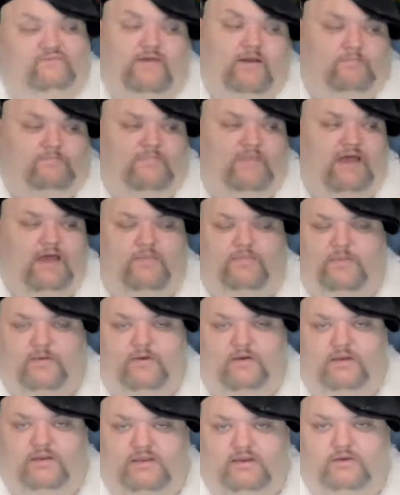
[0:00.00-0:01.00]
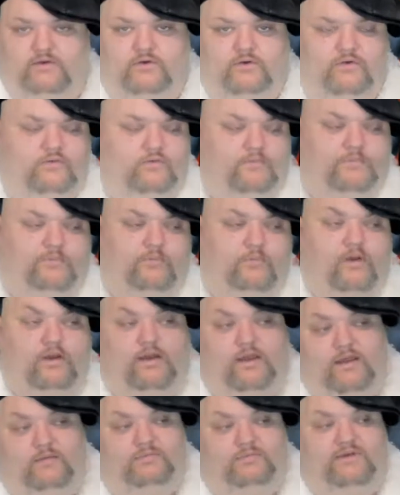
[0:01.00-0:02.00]
I'm not their leader,
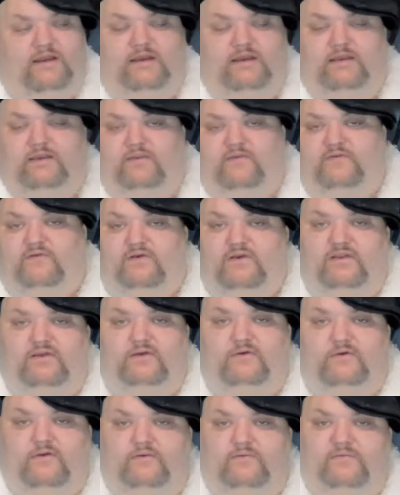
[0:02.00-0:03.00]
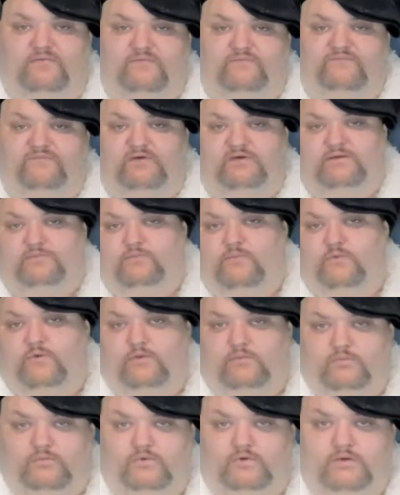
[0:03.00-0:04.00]
I am kind of their leader on the fucking
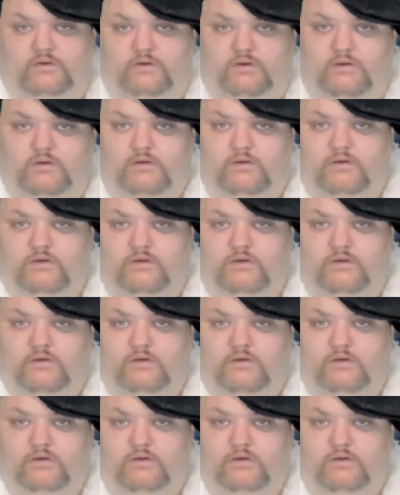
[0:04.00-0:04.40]
Morning Wood